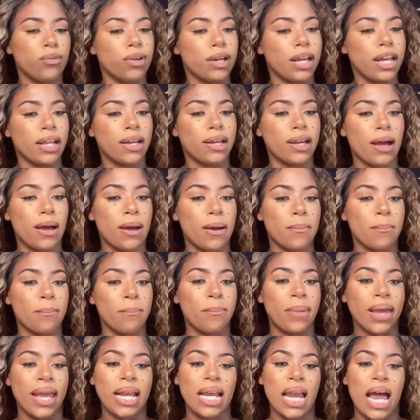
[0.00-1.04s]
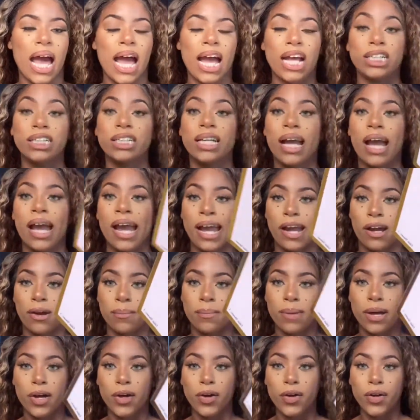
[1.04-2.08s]
and Beige
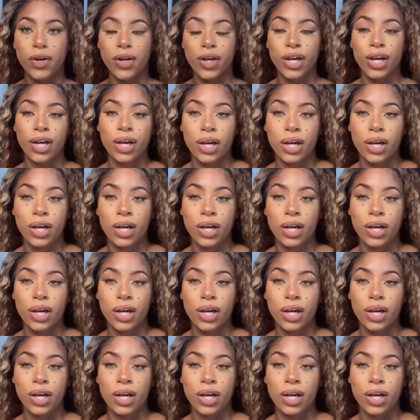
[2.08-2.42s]
Caramel.